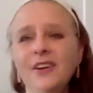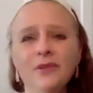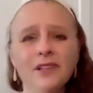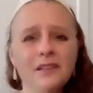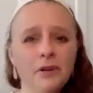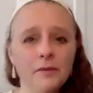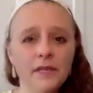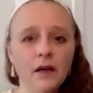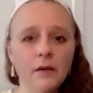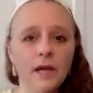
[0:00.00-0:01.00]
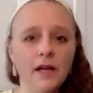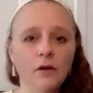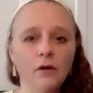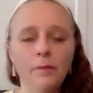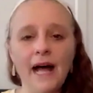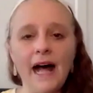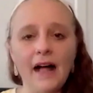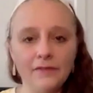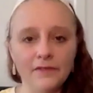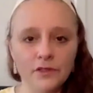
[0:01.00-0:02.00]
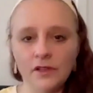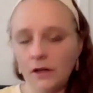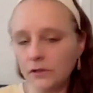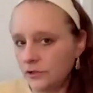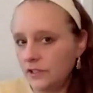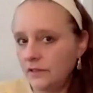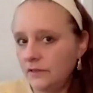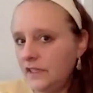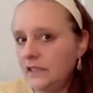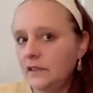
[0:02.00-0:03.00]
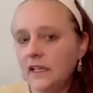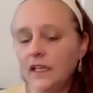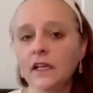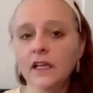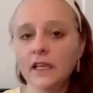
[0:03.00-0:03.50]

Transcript: really put me on my whole path to alternative healing.